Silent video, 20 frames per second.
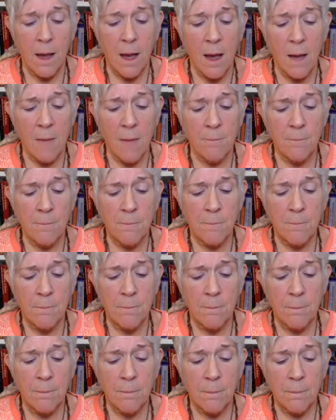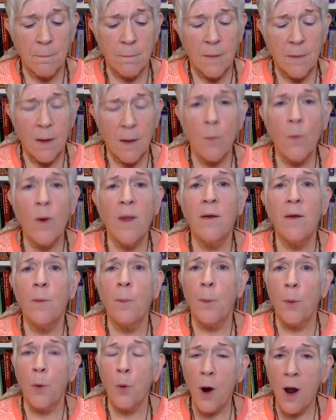When their
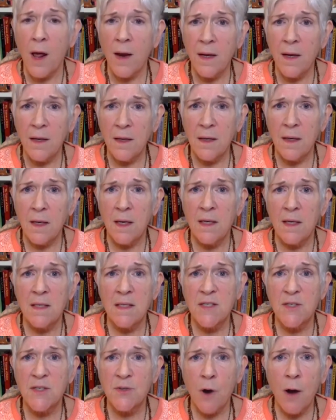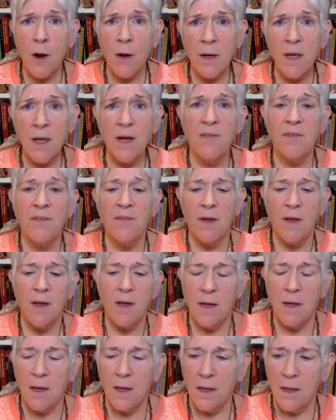prana is strong enough,
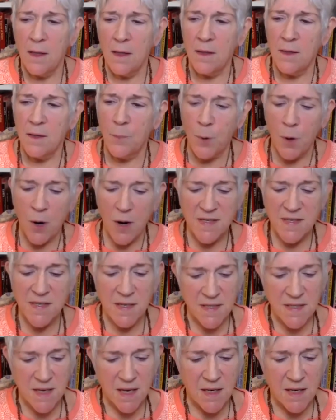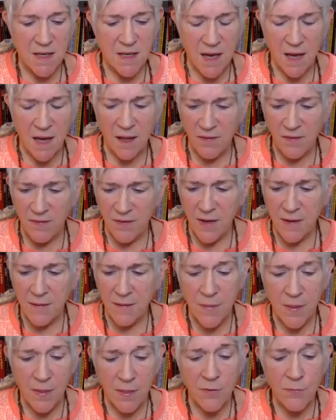the process can
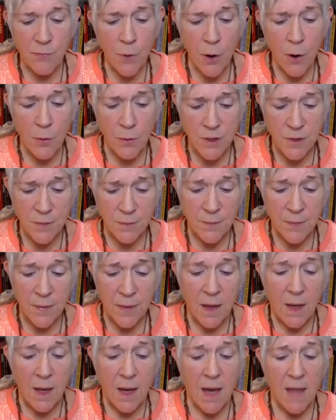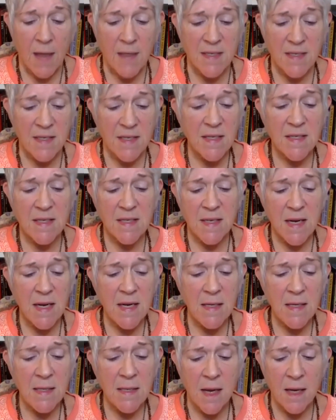elevate. Throat has
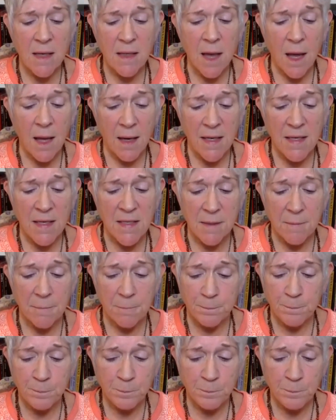16 nadis,